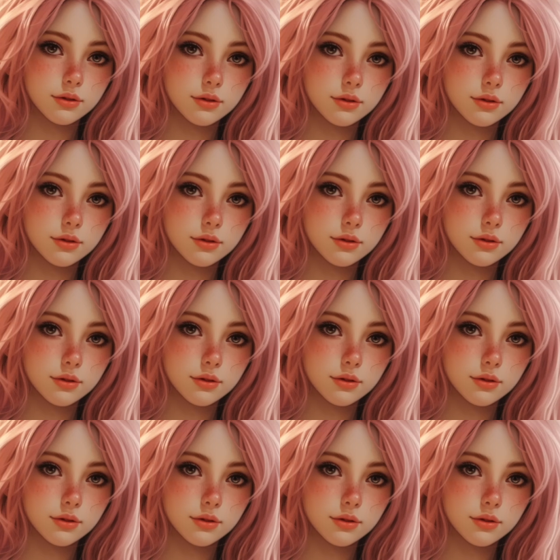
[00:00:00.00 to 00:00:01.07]

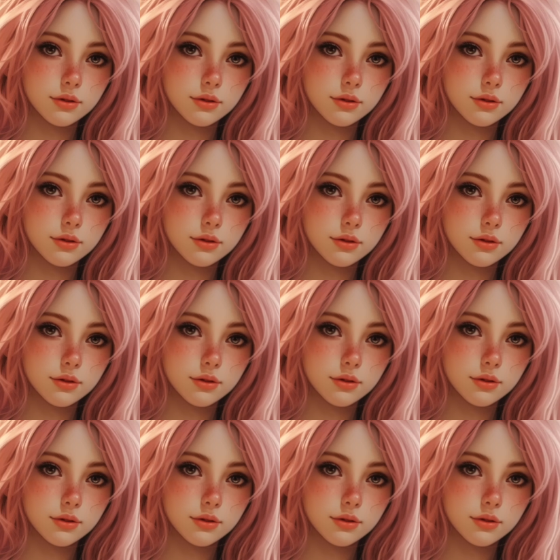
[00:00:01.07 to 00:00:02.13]

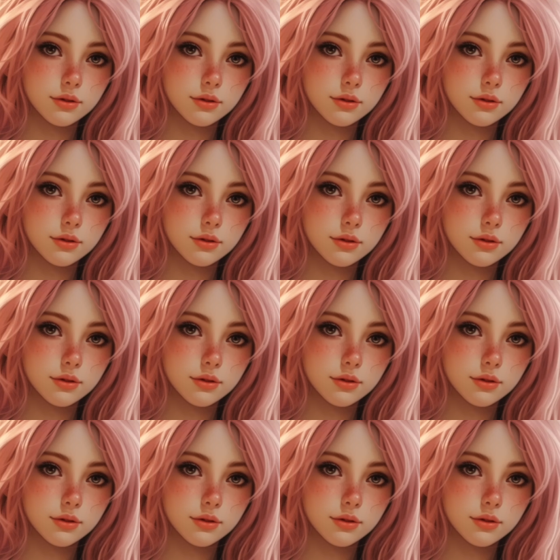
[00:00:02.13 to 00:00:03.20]

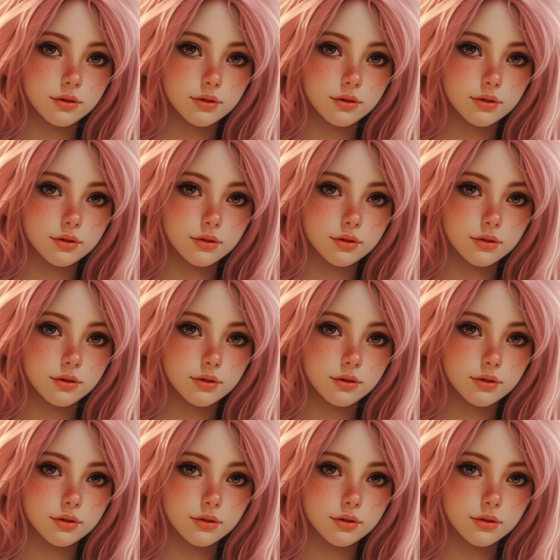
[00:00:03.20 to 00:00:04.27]

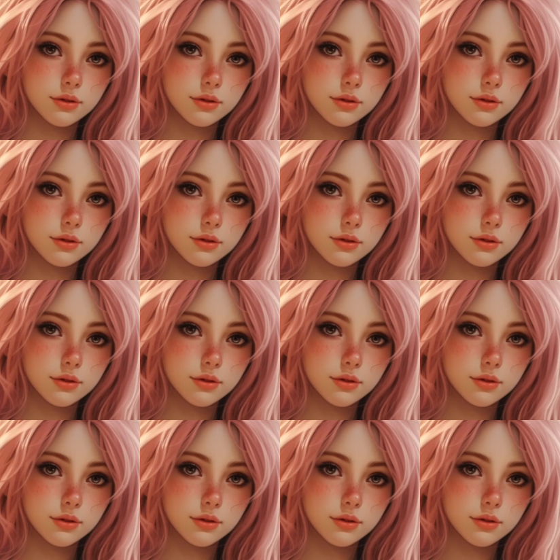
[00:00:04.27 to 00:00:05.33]

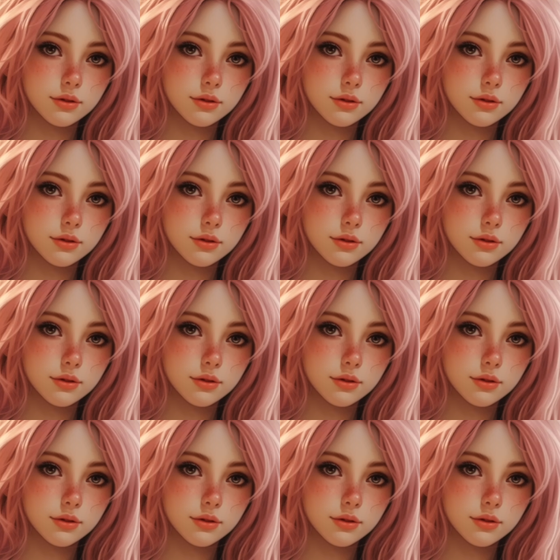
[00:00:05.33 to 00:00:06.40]

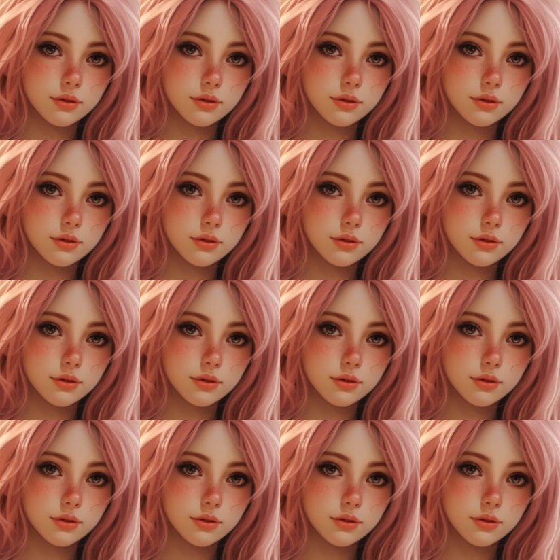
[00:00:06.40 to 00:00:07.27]
The face doesn't move, so there is nothing to read.